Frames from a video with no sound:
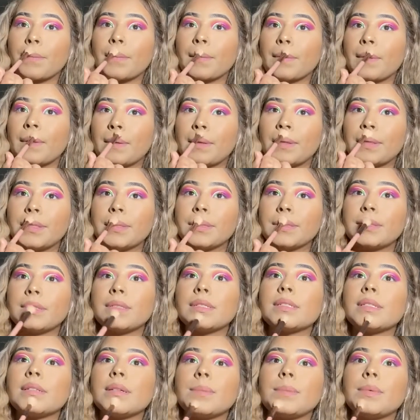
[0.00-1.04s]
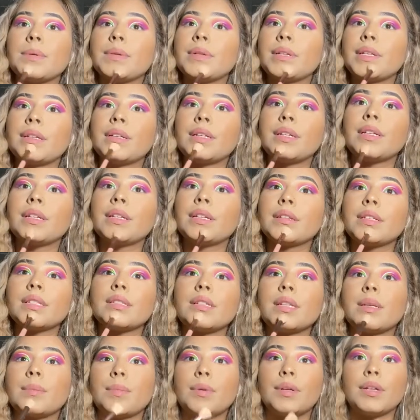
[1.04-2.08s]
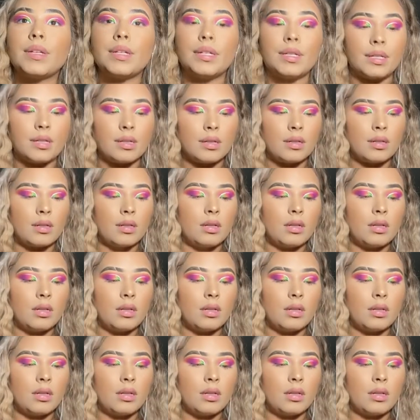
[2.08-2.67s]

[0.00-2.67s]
And you're just gonna tap it right here, tap right here.